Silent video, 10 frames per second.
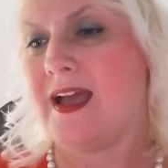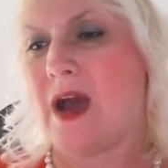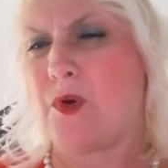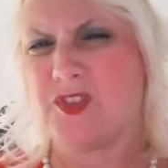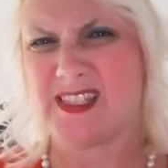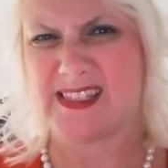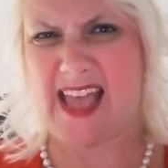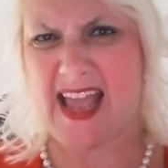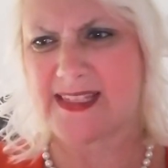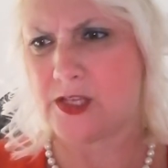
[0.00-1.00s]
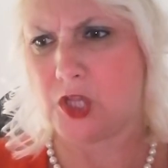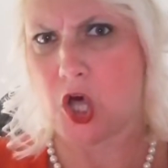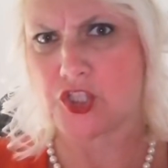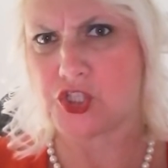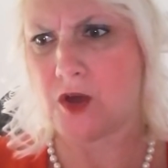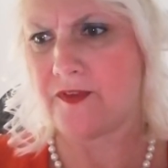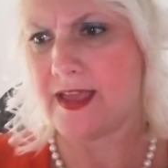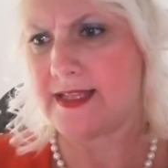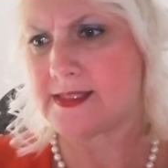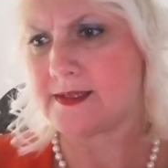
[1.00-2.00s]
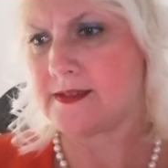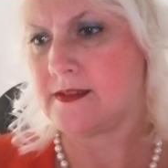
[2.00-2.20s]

I want sex and lots of it.